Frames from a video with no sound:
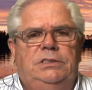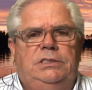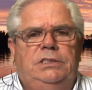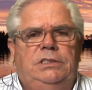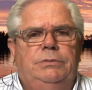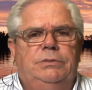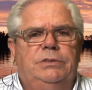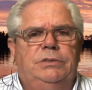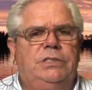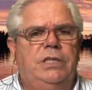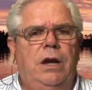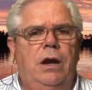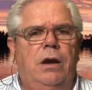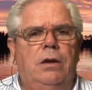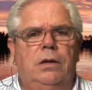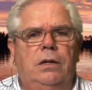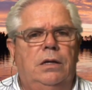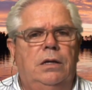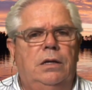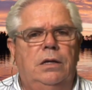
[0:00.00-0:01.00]
she was
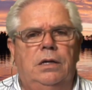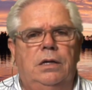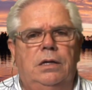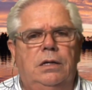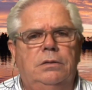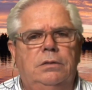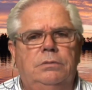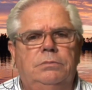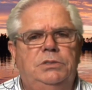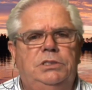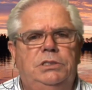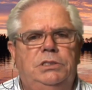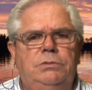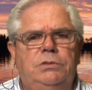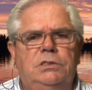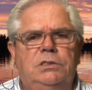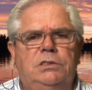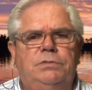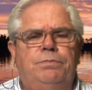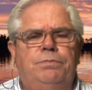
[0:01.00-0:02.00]
there. She
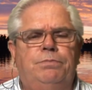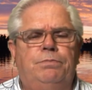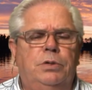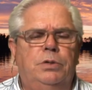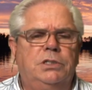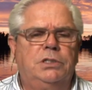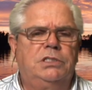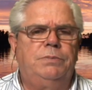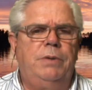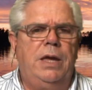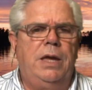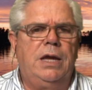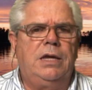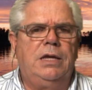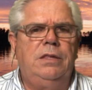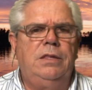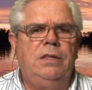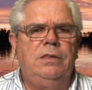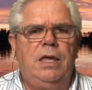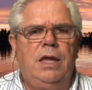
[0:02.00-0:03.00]
was pushed
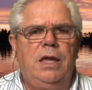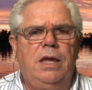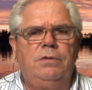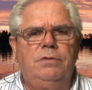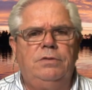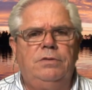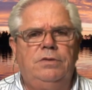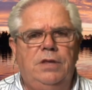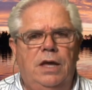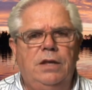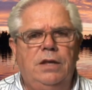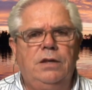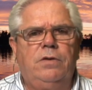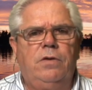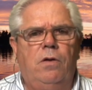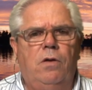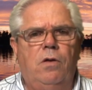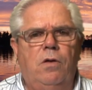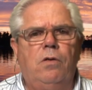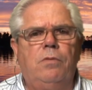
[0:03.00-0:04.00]
back in that dead
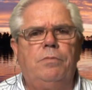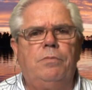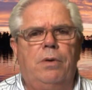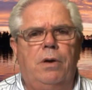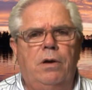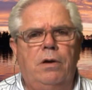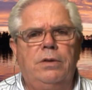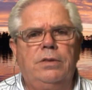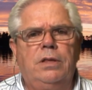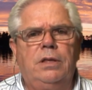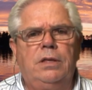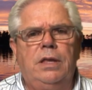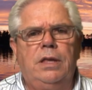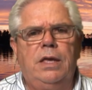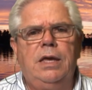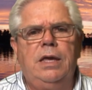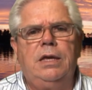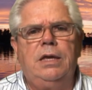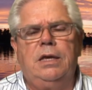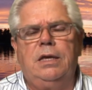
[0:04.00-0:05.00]
calm part of the
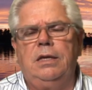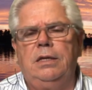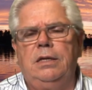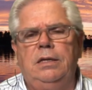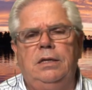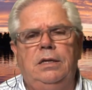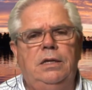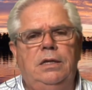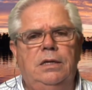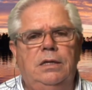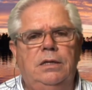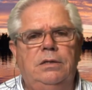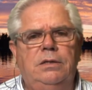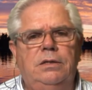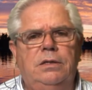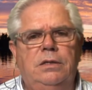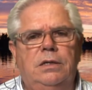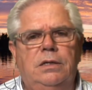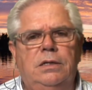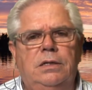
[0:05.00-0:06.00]
lake,
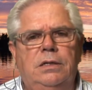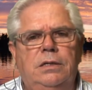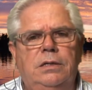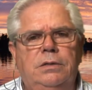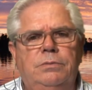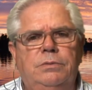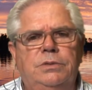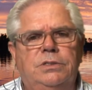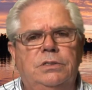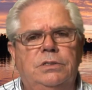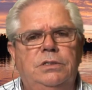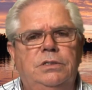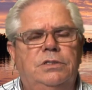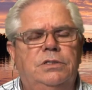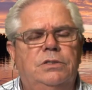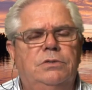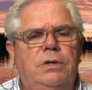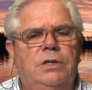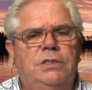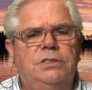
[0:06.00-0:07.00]
and was an
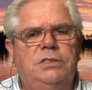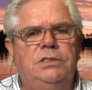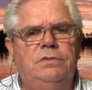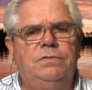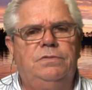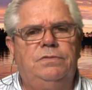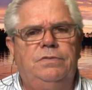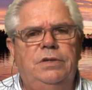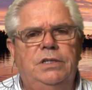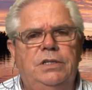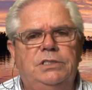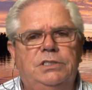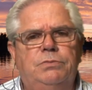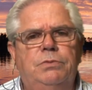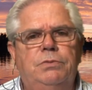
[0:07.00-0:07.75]
interesting fish.